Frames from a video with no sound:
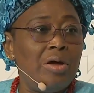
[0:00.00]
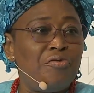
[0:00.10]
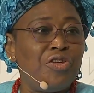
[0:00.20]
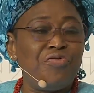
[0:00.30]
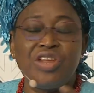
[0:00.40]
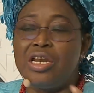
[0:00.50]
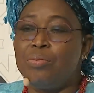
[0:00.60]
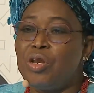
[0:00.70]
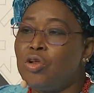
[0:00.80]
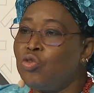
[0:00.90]
15
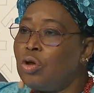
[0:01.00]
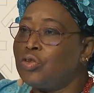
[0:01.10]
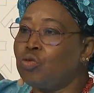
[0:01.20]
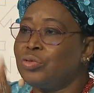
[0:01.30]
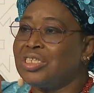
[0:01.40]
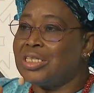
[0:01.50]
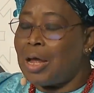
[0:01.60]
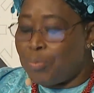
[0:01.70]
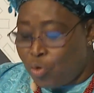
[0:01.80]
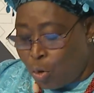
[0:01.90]
minutes just to
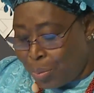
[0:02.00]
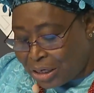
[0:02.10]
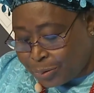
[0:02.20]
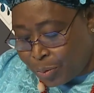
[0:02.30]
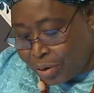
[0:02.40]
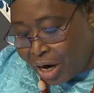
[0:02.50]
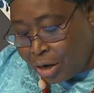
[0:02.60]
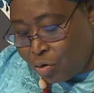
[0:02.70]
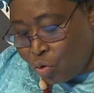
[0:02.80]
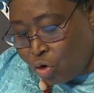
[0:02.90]
stamp your passport
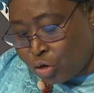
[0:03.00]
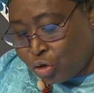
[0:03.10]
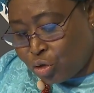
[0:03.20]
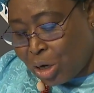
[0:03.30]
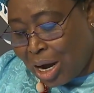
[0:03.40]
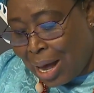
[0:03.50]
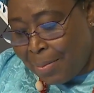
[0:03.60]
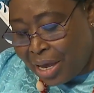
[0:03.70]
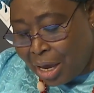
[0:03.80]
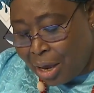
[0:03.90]
and you continue.
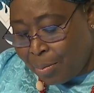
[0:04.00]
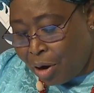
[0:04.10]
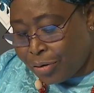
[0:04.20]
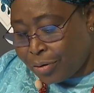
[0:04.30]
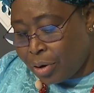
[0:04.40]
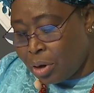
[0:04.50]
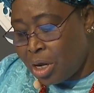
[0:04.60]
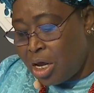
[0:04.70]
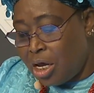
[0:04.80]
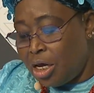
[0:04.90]
Coming about
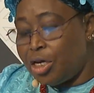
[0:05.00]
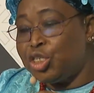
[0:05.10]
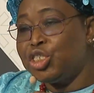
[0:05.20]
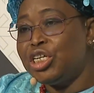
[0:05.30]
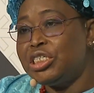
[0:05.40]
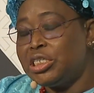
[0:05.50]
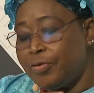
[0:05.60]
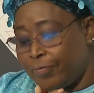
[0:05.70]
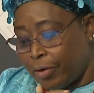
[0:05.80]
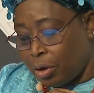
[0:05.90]

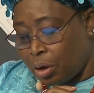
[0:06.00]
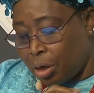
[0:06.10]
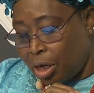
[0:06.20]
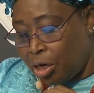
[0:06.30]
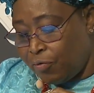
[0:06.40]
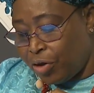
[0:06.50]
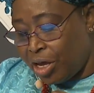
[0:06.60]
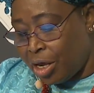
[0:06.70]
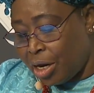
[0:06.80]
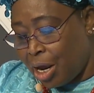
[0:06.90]
initiative in the
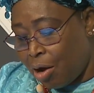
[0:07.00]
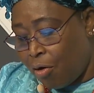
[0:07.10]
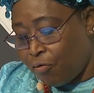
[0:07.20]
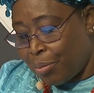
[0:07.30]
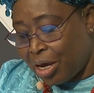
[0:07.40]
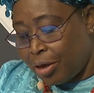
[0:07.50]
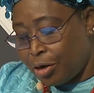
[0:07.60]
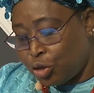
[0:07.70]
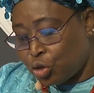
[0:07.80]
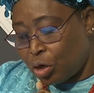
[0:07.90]
area of
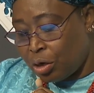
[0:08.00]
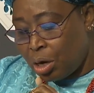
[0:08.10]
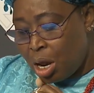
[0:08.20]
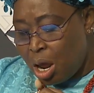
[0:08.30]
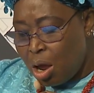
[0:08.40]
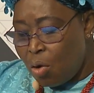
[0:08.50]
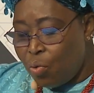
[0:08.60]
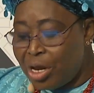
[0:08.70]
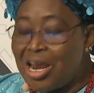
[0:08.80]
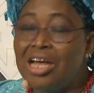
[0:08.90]
migration,
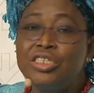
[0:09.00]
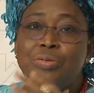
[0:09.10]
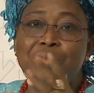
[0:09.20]
we launched